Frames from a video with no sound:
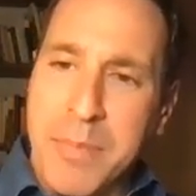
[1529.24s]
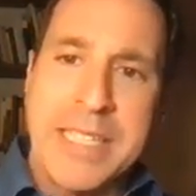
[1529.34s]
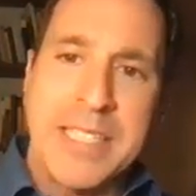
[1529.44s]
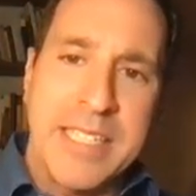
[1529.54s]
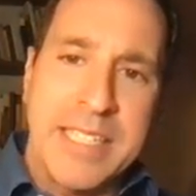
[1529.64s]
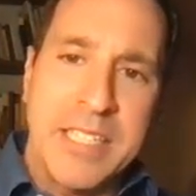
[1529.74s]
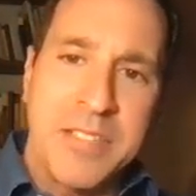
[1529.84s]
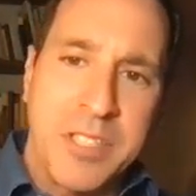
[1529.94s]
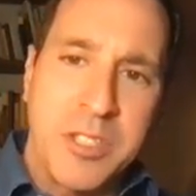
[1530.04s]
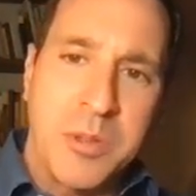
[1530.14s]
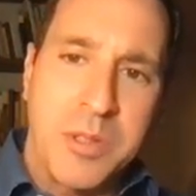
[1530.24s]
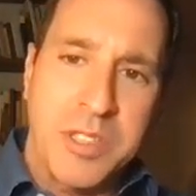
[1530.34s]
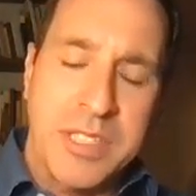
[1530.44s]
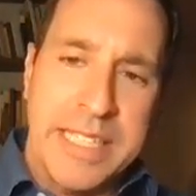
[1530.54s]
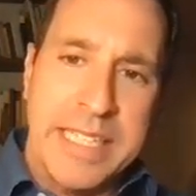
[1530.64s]
meets
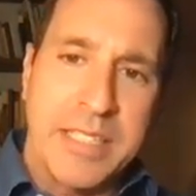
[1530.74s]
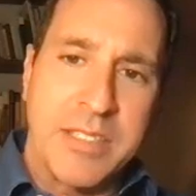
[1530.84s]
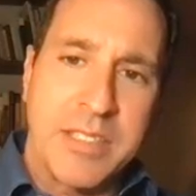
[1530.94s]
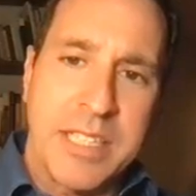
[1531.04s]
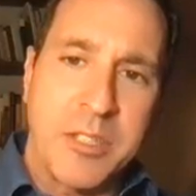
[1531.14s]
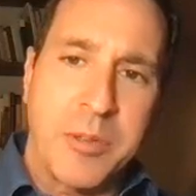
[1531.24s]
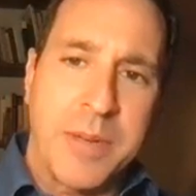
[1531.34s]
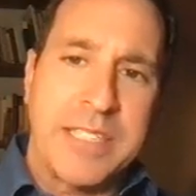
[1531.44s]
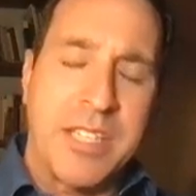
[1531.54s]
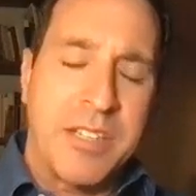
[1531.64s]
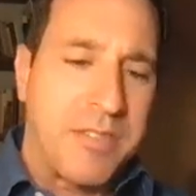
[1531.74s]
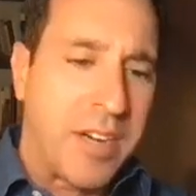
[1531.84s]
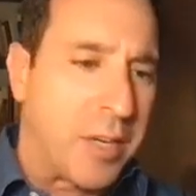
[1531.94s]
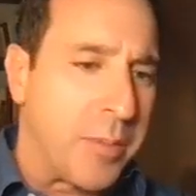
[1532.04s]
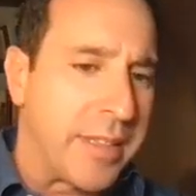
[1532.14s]
individuals' needs. It creates an
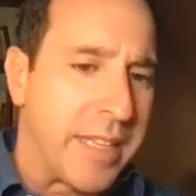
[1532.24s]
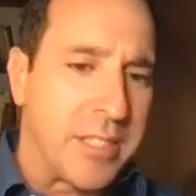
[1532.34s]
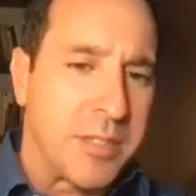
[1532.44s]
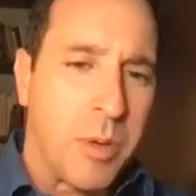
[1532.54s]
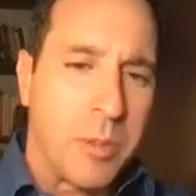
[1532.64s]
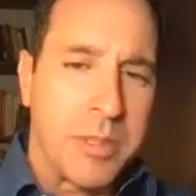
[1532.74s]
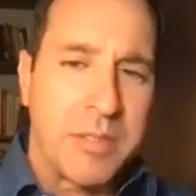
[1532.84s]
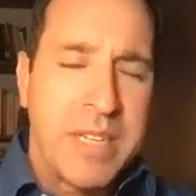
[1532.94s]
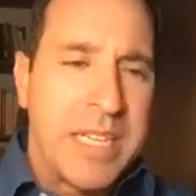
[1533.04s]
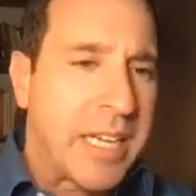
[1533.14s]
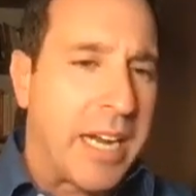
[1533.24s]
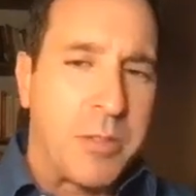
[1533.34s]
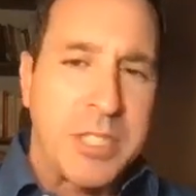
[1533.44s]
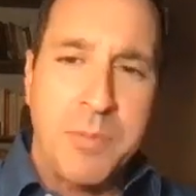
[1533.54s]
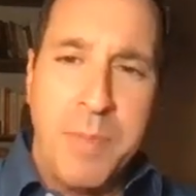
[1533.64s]
environment that is more kind
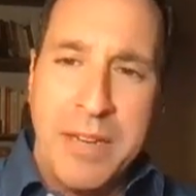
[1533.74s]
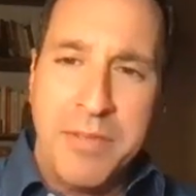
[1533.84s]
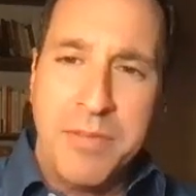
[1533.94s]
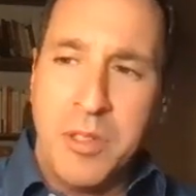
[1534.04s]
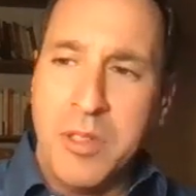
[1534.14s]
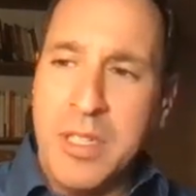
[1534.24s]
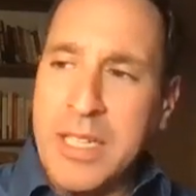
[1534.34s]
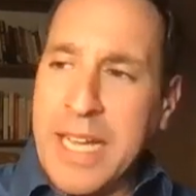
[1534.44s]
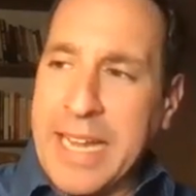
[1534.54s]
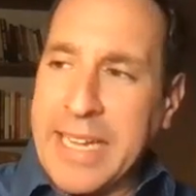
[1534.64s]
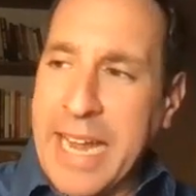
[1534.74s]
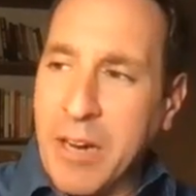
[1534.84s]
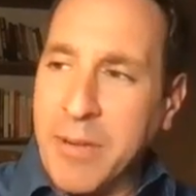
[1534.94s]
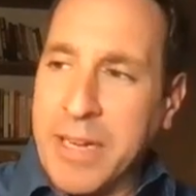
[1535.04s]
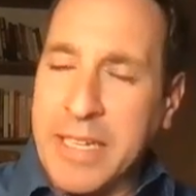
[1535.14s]
of respectful and
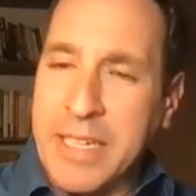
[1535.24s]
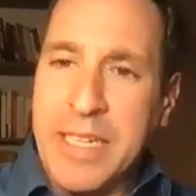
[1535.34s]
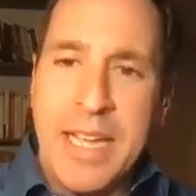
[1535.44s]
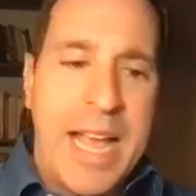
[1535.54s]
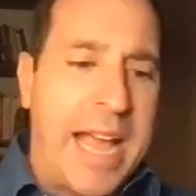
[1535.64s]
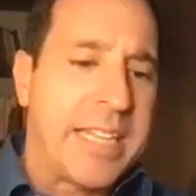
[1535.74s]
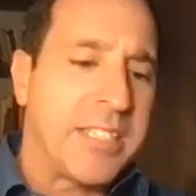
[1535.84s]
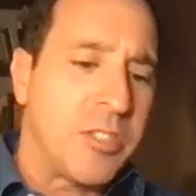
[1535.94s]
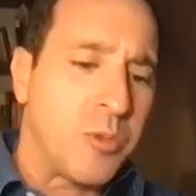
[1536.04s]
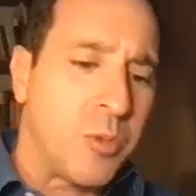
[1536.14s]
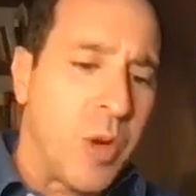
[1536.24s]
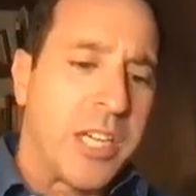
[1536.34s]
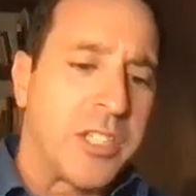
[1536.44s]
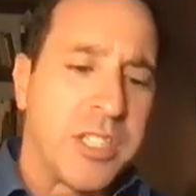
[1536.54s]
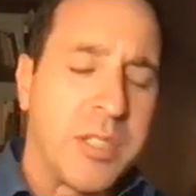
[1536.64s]
caring and isn't
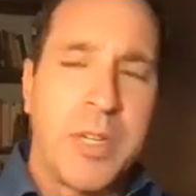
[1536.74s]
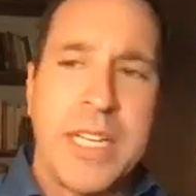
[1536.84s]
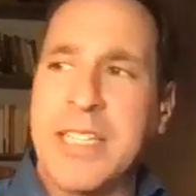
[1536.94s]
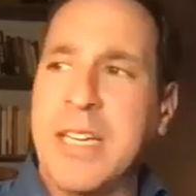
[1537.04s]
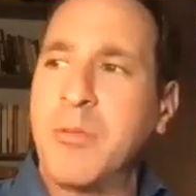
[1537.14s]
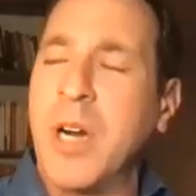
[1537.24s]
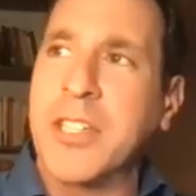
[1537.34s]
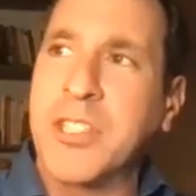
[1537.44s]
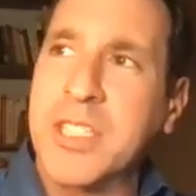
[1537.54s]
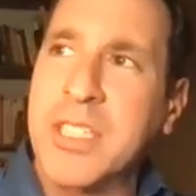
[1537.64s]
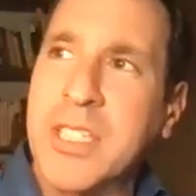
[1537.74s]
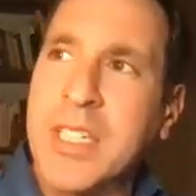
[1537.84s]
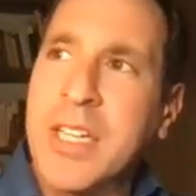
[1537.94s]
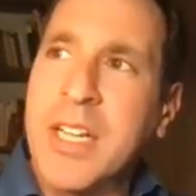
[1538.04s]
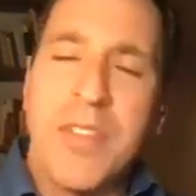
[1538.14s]
rushed. And when I say rushed,
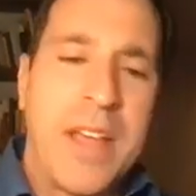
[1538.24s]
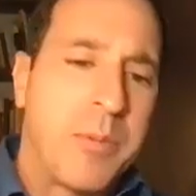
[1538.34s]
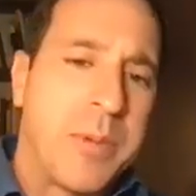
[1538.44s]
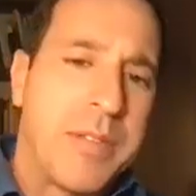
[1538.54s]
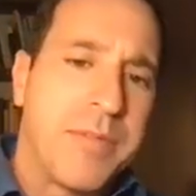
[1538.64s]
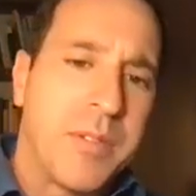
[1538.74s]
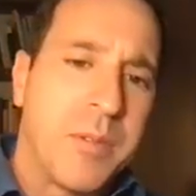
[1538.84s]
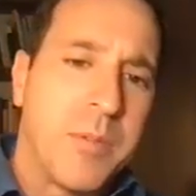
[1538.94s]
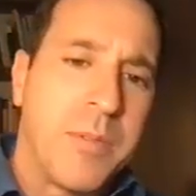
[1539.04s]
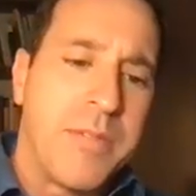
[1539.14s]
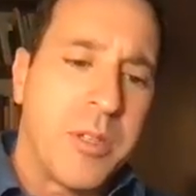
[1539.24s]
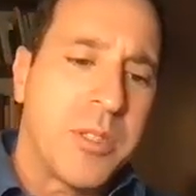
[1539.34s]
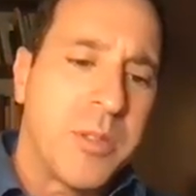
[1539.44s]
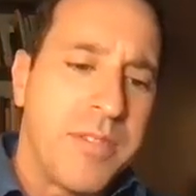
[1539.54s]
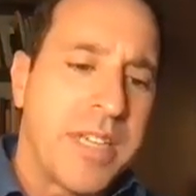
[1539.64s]
that we've
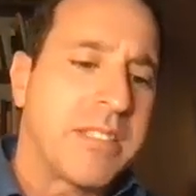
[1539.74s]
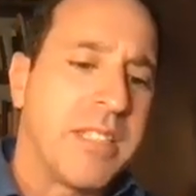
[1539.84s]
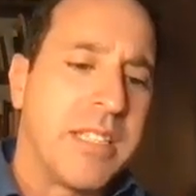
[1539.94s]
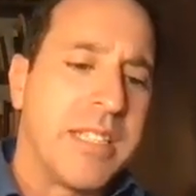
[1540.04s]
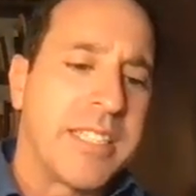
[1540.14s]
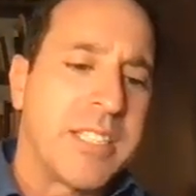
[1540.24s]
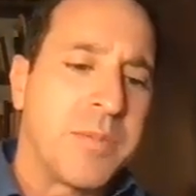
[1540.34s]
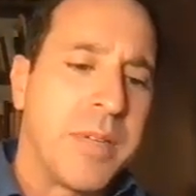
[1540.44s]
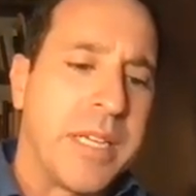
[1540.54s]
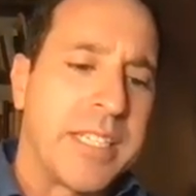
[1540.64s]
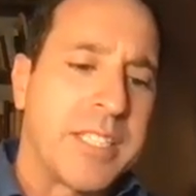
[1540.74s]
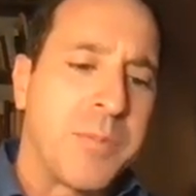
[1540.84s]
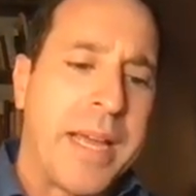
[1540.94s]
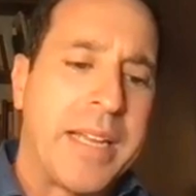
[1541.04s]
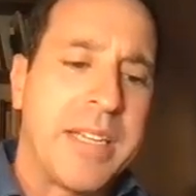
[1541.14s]
also invested in
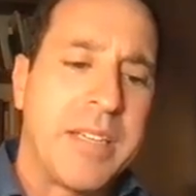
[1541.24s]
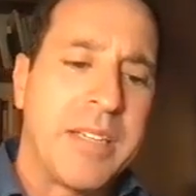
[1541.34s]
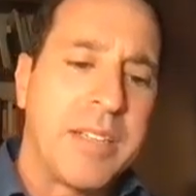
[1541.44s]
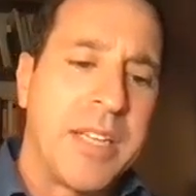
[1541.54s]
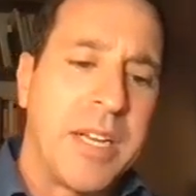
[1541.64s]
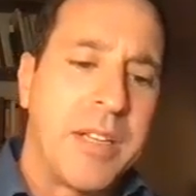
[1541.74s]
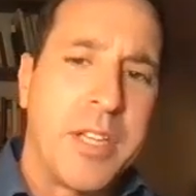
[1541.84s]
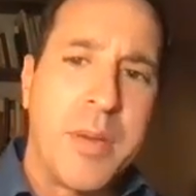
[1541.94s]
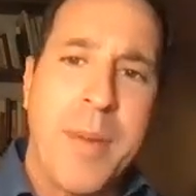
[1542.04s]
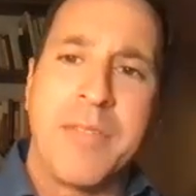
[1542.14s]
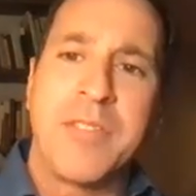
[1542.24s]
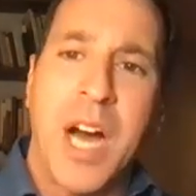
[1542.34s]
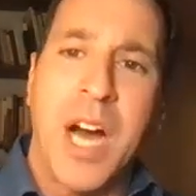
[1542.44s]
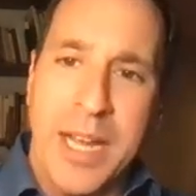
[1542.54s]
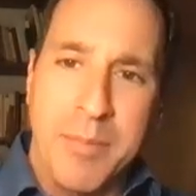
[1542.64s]
expanding the amount of
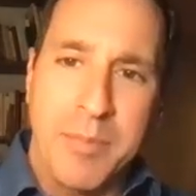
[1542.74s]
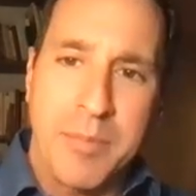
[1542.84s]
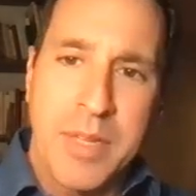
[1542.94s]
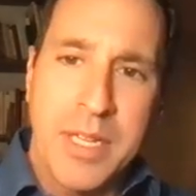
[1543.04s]
time